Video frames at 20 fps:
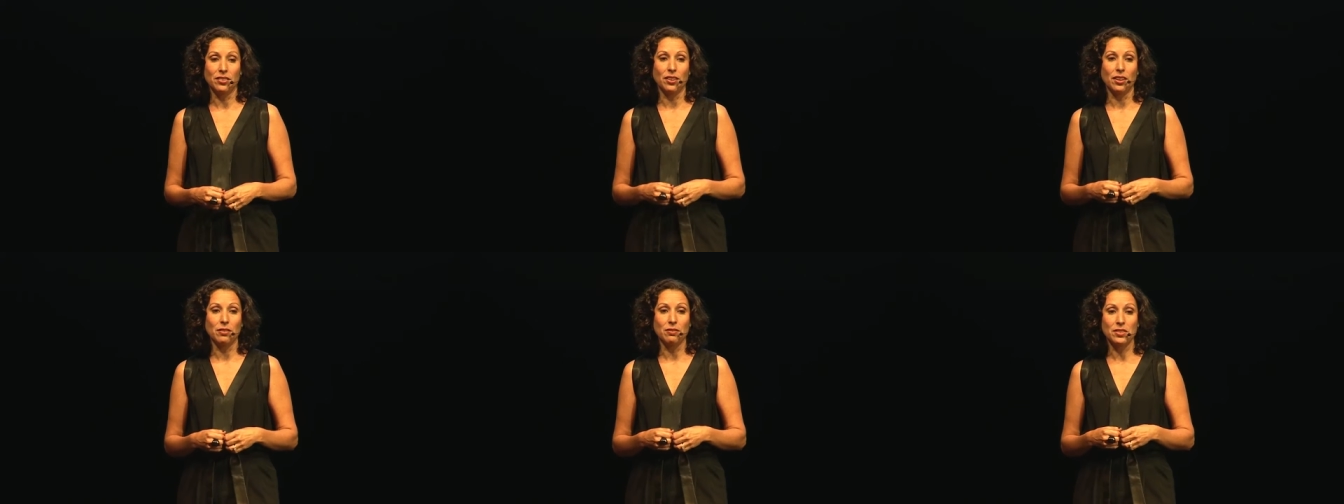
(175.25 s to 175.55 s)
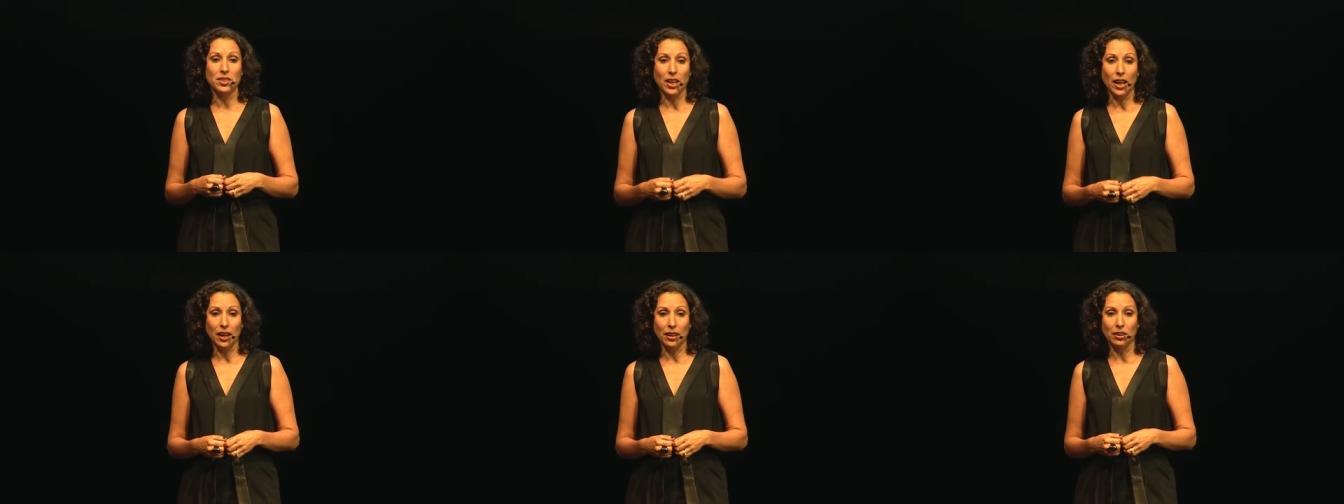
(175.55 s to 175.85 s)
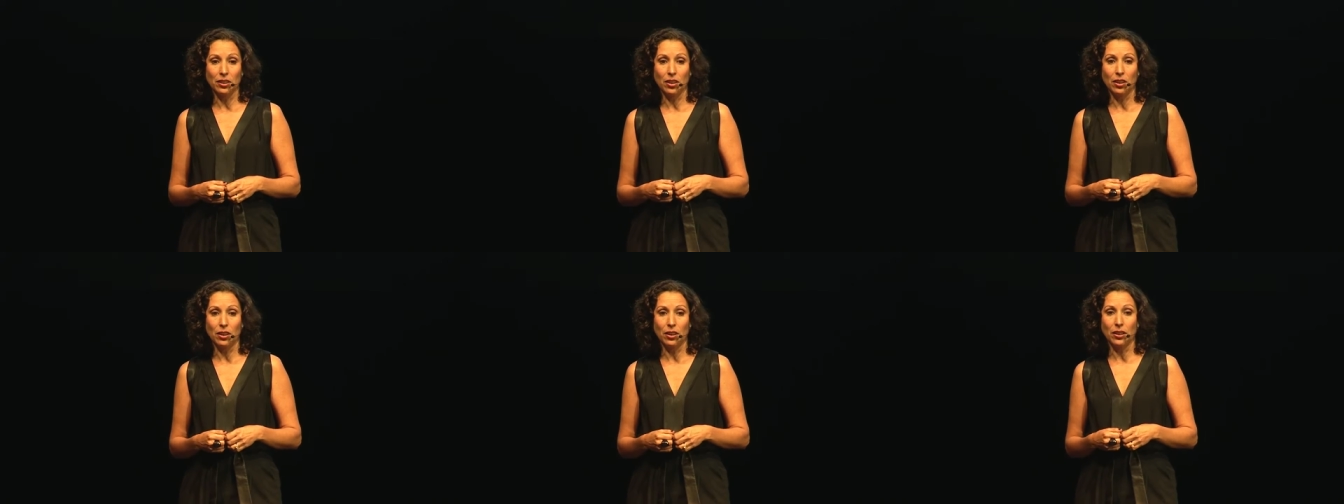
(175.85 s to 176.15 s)
of
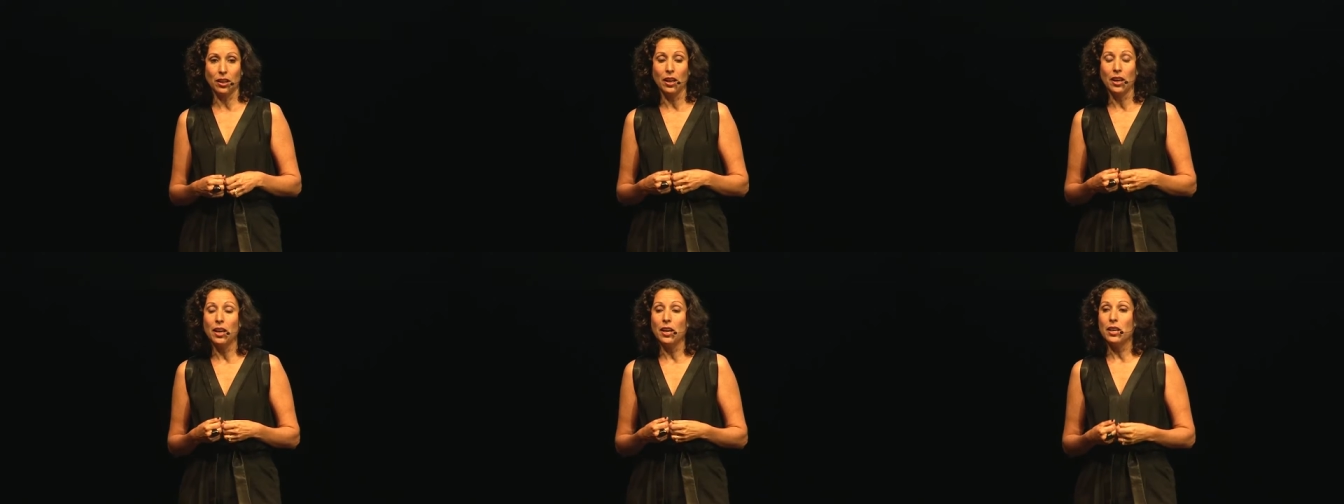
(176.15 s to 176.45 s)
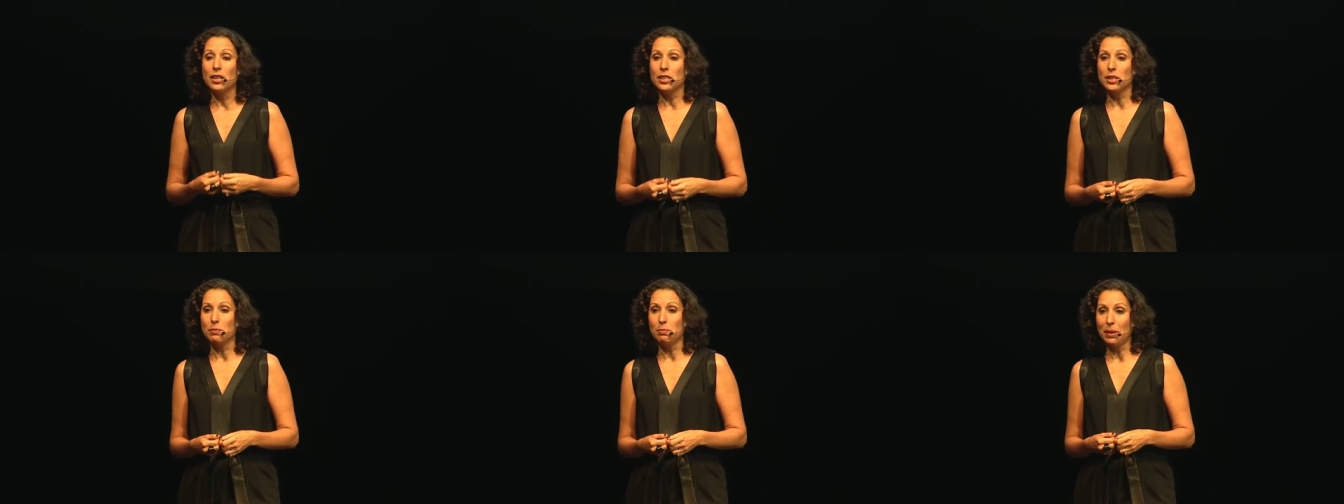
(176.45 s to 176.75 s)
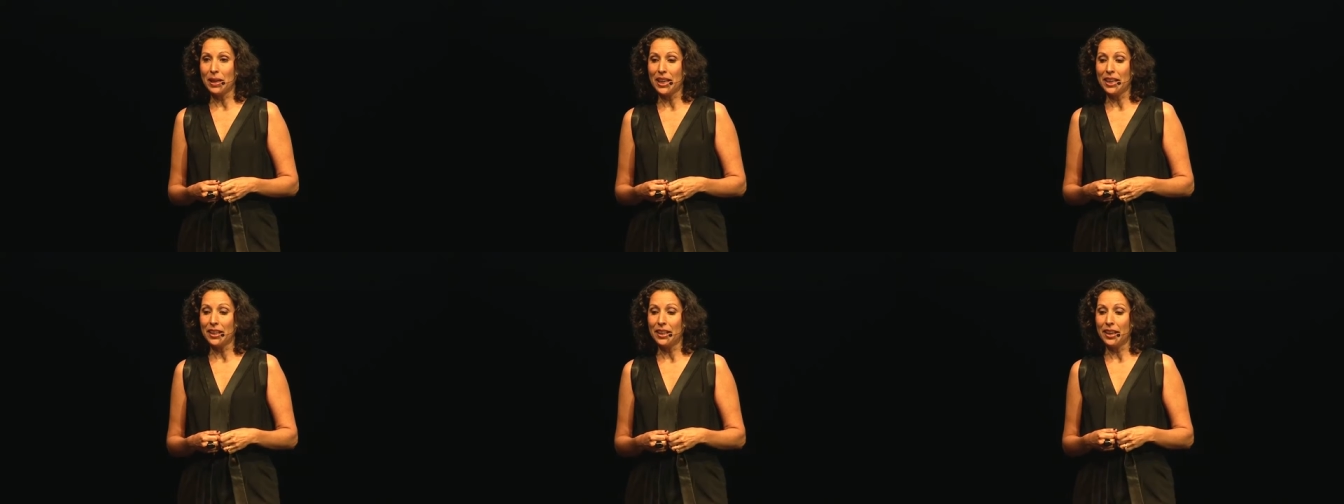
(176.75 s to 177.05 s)
dialogue,
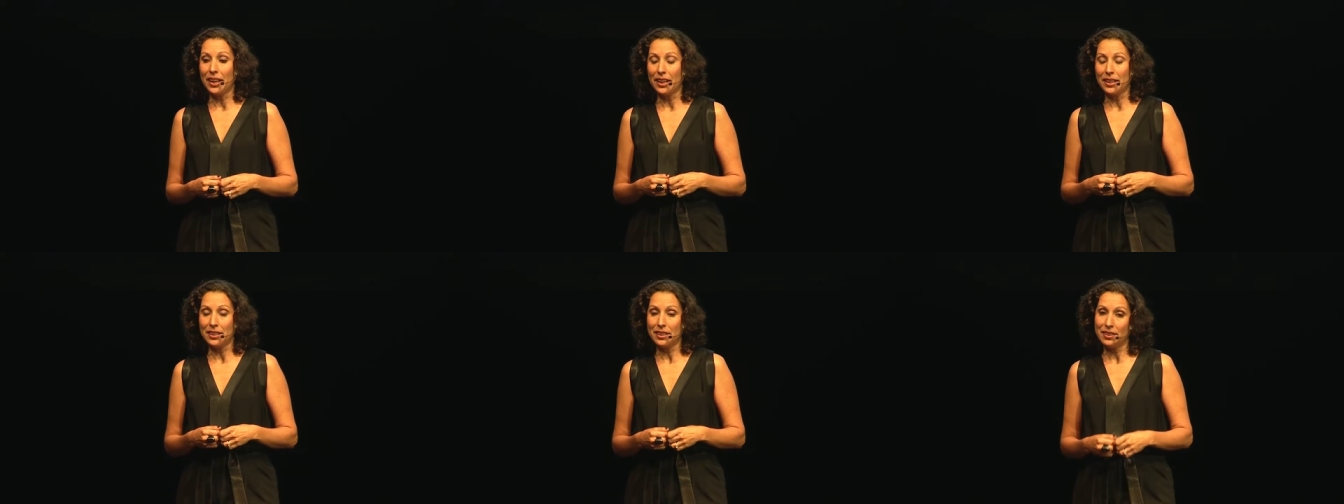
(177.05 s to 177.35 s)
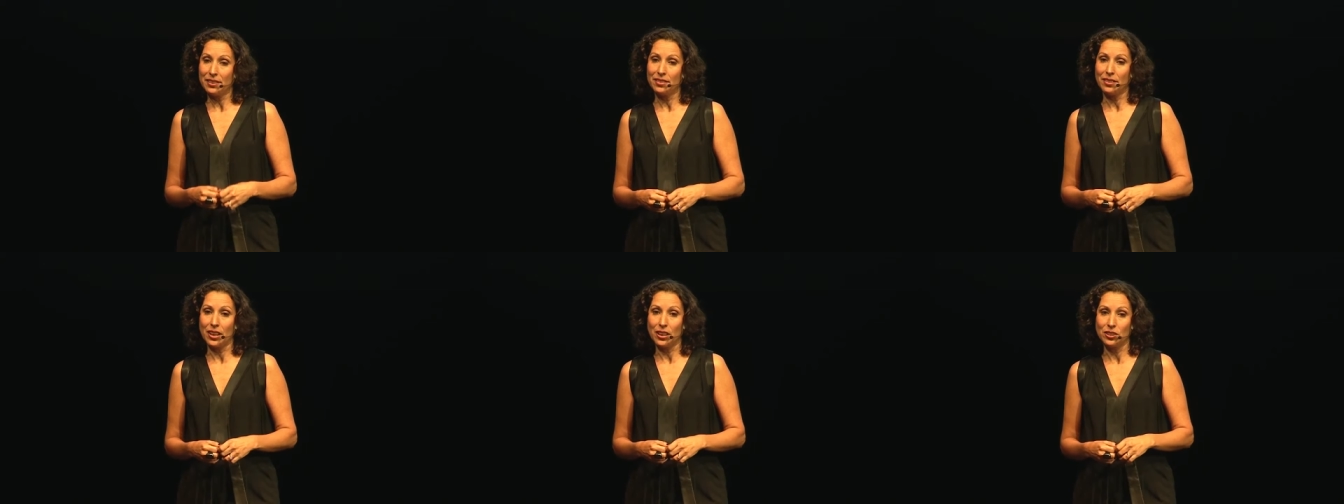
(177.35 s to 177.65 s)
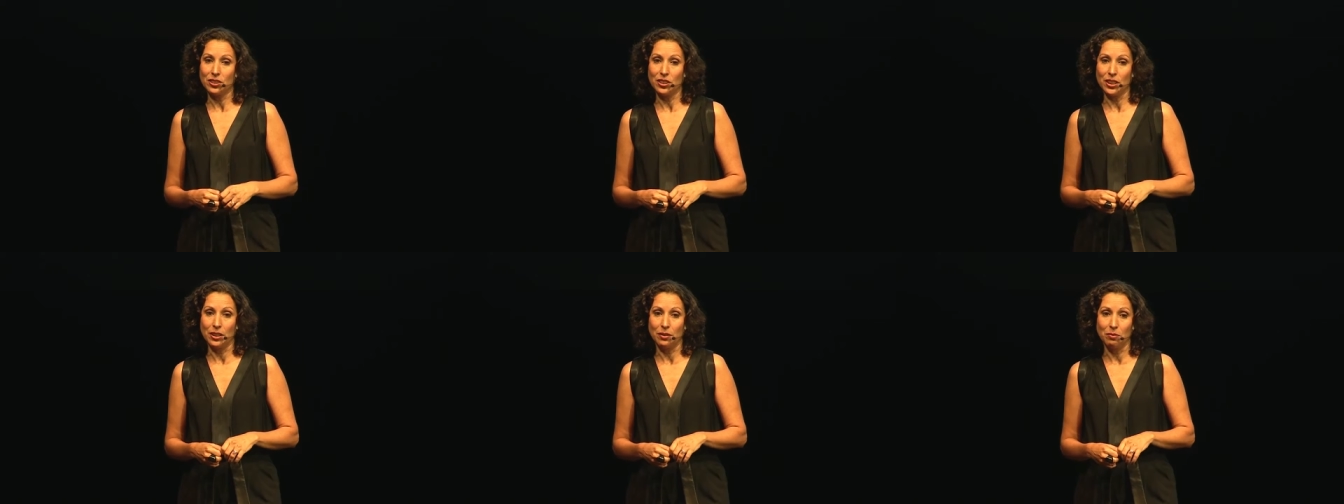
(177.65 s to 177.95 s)
debate, and
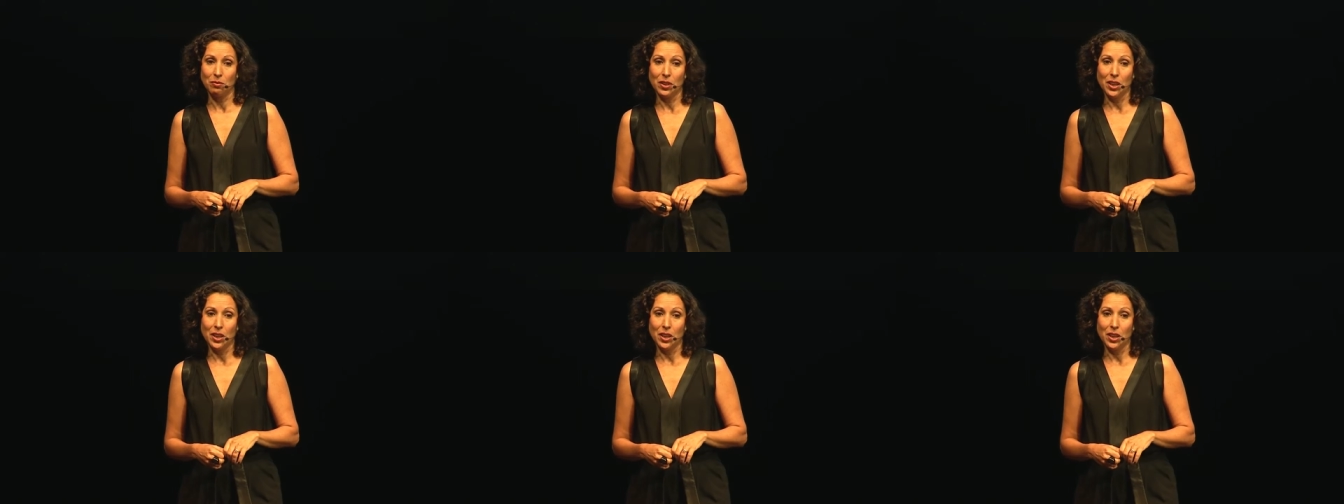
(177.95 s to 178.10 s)
discussion.